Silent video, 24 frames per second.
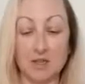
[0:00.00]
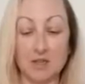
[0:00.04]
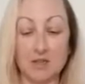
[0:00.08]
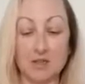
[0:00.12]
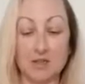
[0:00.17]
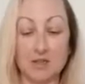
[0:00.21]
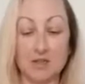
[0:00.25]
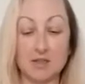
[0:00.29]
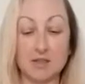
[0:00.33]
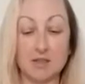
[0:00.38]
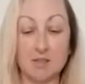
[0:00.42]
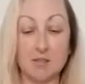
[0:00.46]

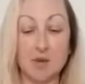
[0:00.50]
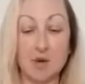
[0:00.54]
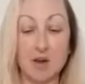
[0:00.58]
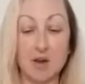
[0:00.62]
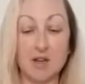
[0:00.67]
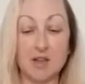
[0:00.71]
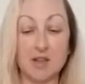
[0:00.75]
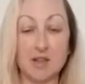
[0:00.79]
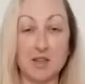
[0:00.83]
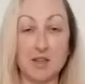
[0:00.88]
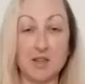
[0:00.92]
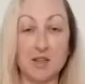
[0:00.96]
This is a
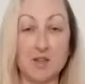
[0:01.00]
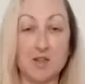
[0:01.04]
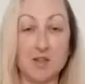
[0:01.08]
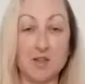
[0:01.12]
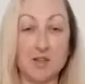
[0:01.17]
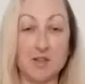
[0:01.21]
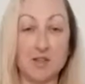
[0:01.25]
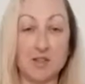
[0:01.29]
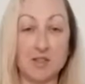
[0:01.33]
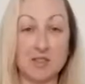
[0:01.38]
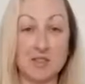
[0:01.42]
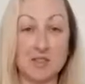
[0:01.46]
body that
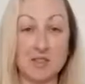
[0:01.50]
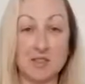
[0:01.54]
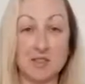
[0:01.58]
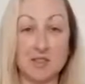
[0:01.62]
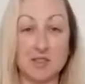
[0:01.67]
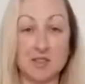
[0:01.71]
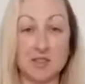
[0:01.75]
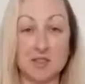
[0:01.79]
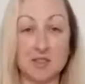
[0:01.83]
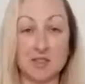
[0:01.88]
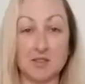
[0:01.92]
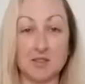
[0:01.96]

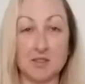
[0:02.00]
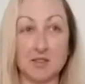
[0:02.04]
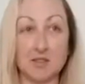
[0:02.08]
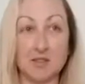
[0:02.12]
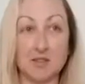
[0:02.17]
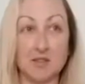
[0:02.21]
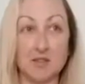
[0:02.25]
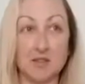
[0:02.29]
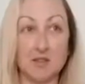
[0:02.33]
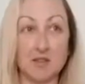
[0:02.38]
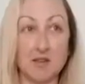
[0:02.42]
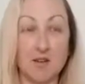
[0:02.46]
oversees
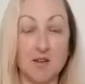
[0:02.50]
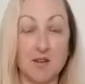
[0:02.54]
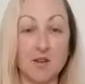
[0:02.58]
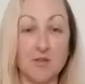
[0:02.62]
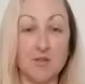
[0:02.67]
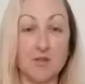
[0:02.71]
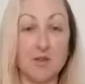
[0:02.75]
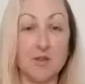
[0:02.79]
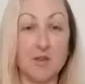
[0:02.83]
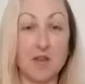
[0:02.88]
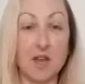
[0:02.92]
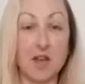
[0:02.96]
all
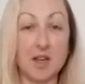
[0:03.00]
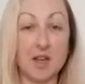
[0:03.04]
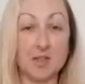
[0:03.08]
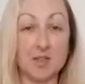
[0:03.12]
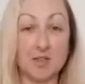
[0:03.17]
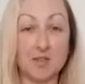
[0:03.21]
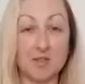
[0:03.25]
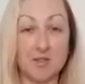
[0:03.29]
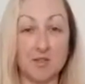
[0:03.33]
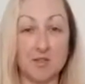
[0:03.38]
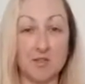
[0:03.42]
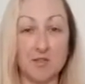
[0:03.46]

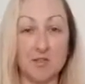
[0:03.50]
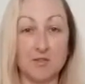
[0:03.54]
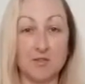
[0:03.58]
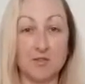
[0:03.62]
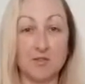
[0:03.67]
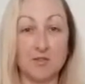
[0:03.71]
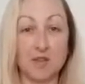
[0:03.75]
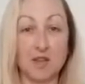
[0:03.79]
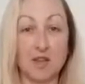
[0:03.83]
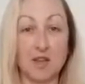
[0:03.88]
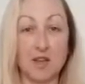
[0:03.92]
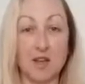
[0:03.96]
vocational
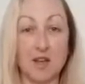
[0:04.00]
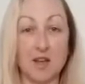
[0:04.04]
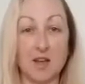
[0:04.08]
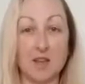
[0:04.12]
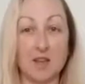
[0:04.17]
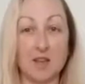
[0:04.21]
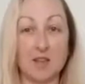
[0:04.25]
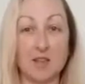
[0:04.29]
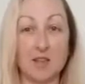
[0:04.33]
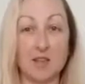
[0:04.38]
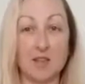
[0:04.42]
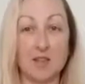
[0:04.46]

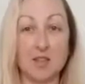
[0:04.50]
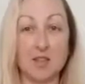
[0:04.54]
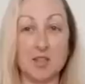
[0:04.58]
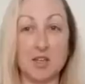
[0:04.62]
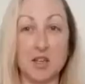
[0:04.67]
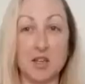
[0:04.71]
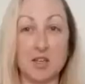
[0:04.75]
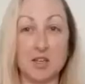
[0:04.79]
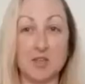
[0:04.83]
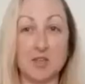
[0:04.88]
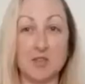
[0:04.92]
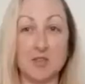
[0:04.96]
and
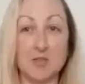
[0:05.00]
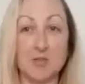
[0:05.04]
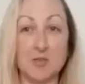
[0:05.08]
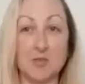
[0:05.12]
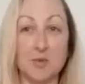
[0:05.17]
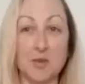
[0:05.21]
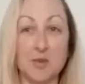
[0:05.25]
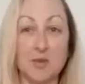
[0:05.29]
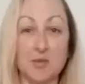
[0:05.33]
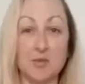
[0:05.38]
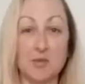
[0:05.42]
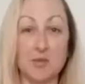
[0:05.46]
educational
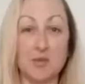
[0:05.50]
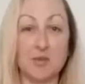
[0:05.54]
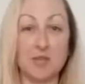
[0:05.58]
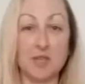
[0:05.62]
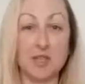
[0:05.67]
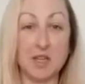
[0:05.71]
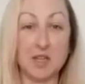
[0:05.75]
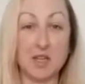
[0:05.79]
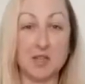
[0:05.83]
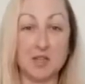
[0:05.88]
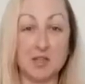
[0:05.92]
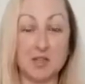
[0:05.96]

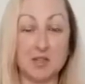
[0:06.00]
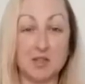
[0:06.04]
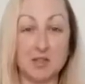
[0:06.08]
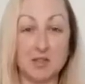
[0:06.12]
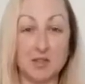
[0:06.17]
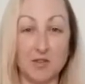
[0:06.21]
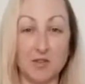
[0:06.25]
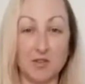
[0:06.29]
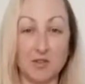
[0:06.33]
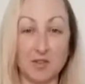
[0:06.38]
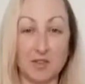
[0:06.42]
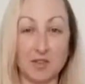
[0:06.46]
rehabilitation
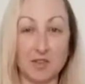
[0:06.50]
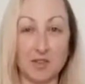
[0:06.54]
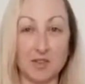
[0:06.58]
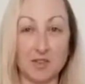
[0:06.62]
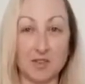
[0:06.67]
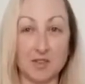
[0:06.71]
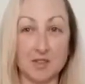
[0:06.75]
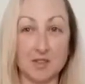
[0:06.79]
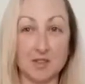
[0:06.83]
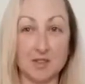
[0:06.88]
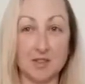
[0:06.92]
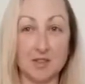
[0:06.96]

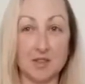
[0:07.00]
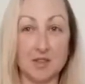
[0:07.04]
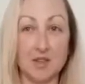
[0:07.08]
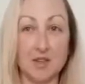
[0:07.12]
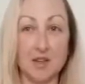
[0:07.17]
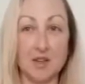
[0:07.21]
services.